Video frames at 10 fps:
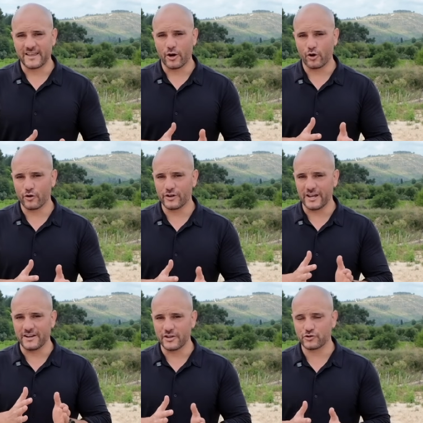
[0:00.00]
they heard
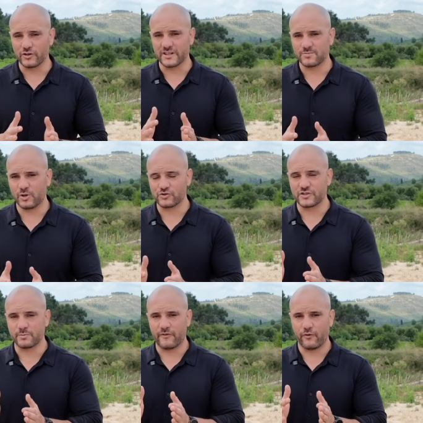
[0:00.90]
initial
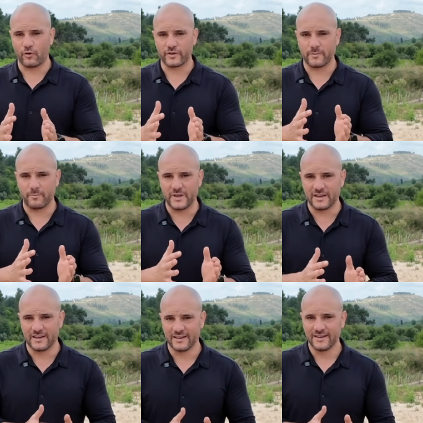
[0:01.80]
explosions before the
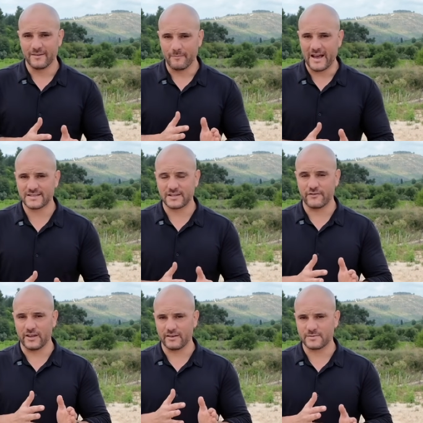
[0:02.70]
big,
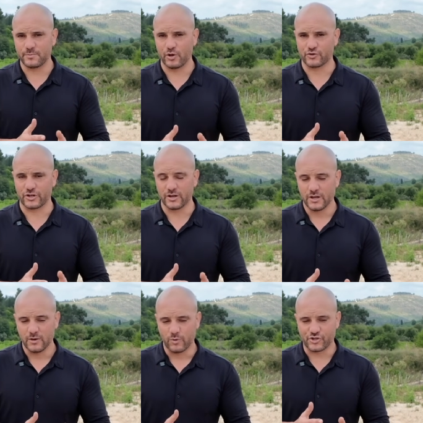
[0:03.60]
massive explosion,
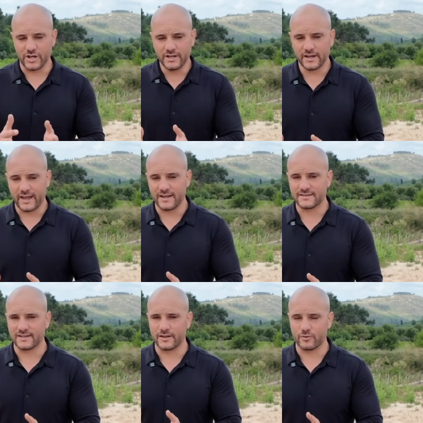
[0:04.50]
which
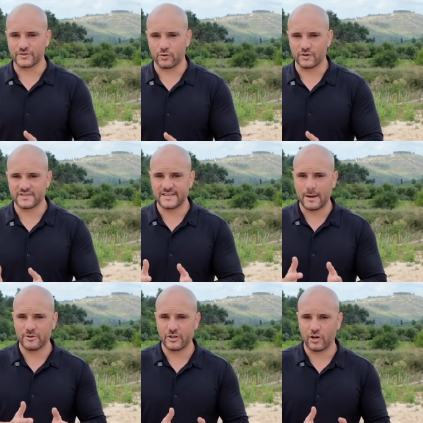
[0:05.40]
indicates that there was or
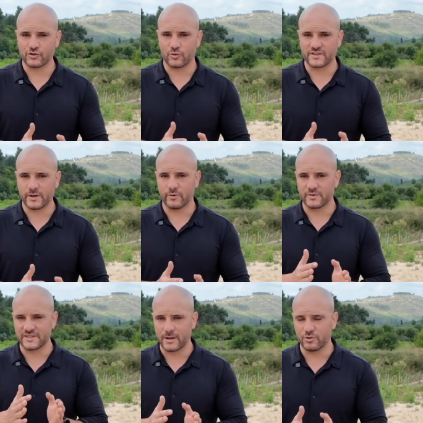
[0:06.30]
sabotage or someone
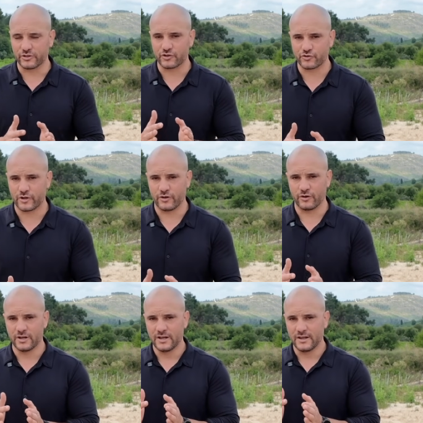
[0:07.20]
was able to
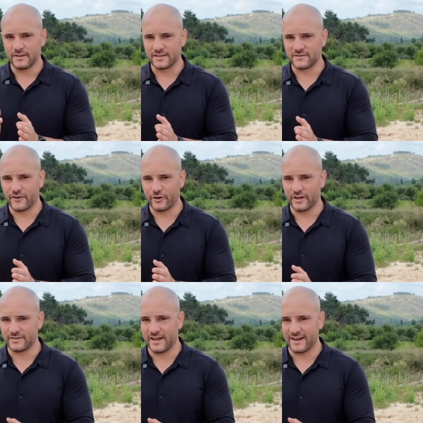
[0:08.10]
trigger this very
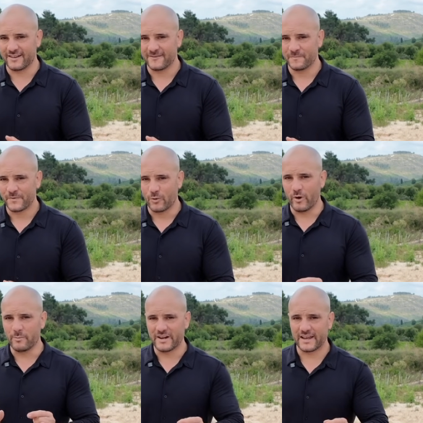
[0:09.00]
attack.
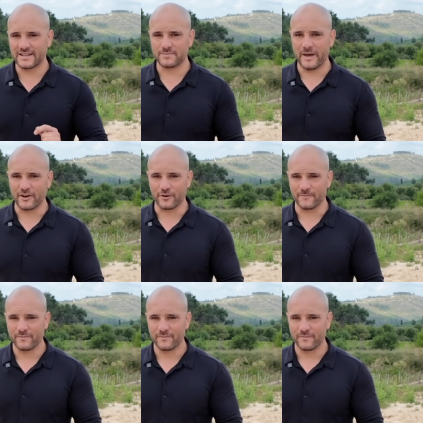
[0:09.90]
Wait, but it gets better.